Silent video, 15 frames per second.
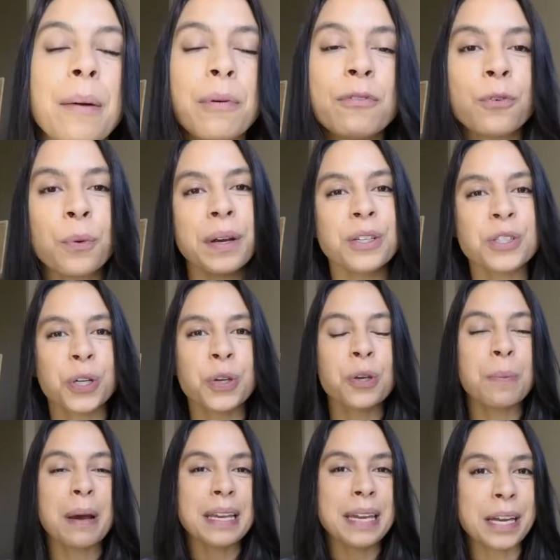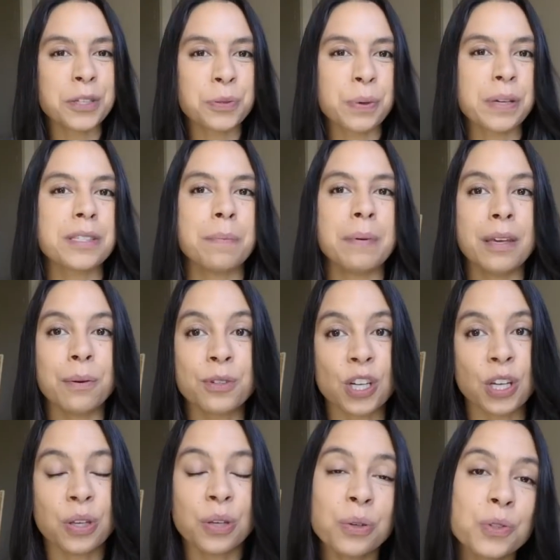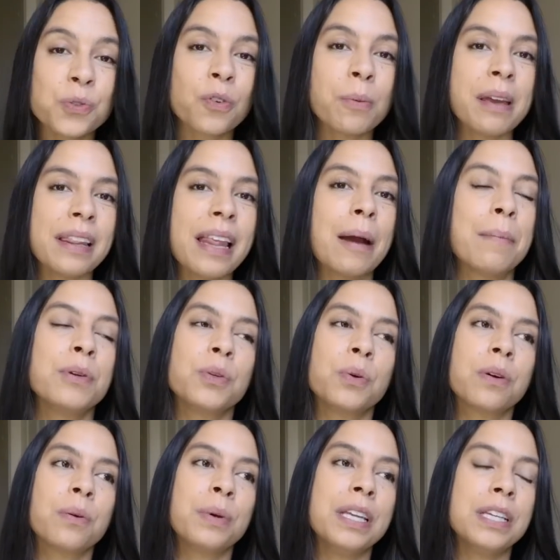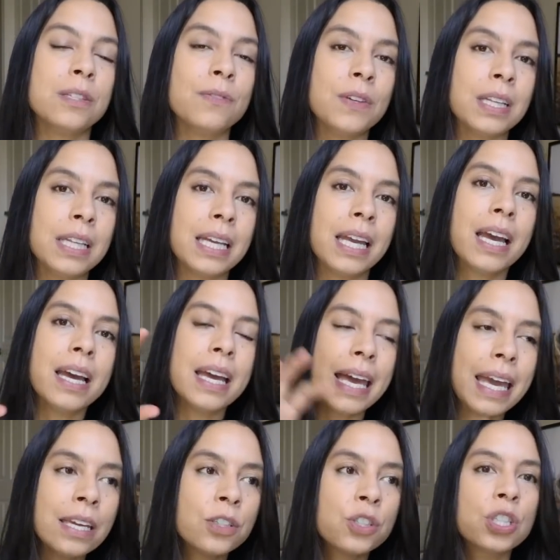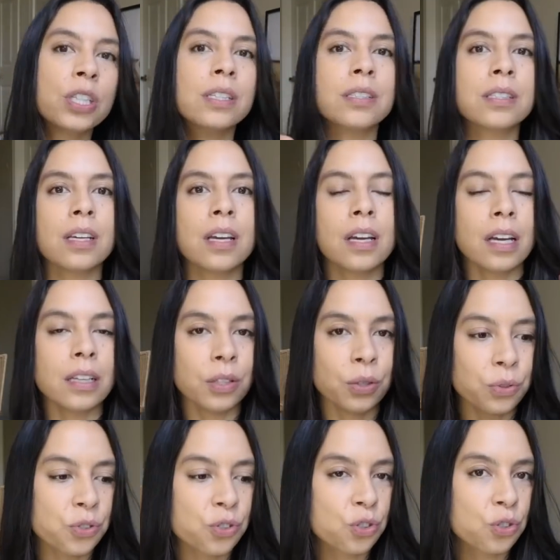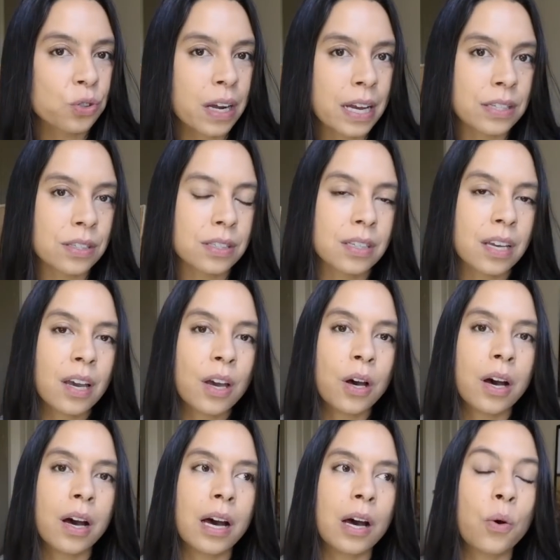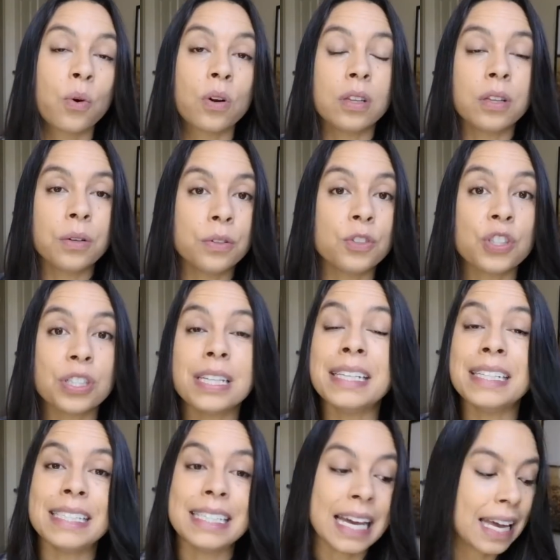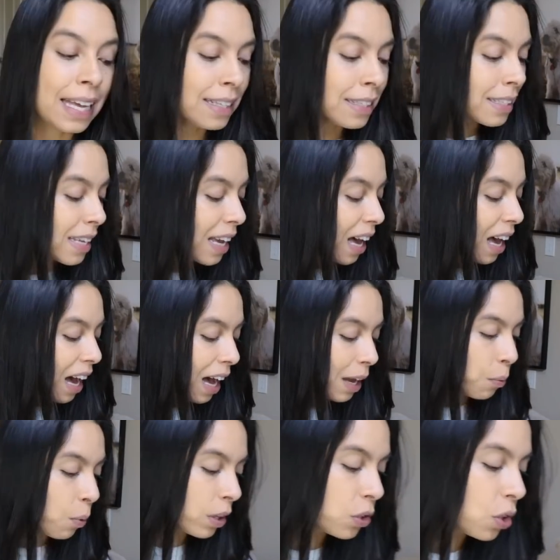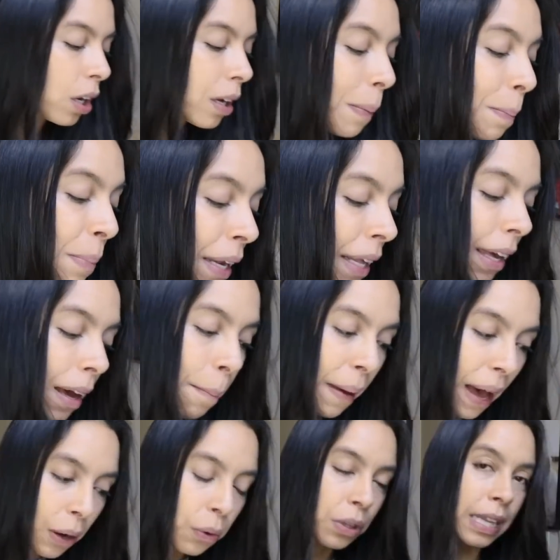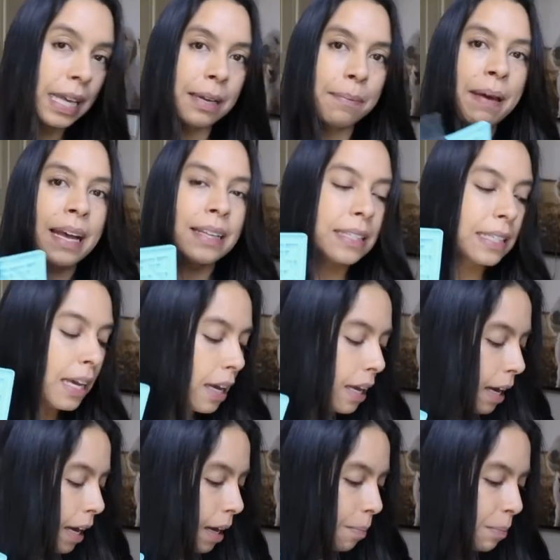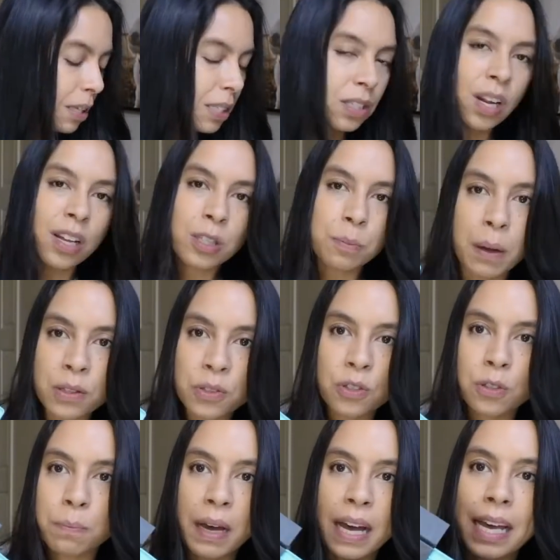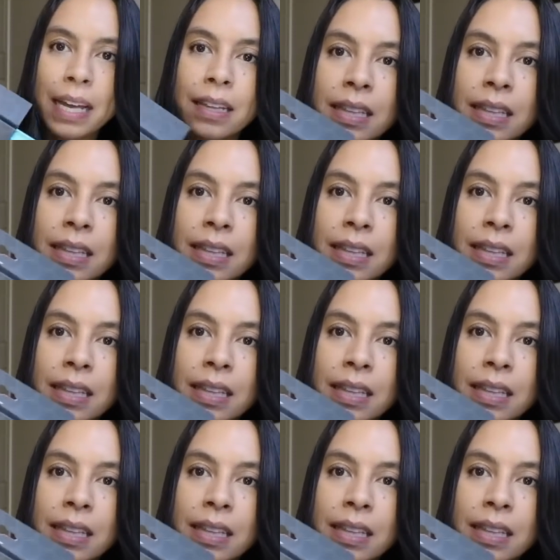Now, before I show you my next recipe, which I use for my Labrador when he's feeling anxious, a little stressed, or a little just intense, I want to talk a minute about Lickmats. This is not sponsored by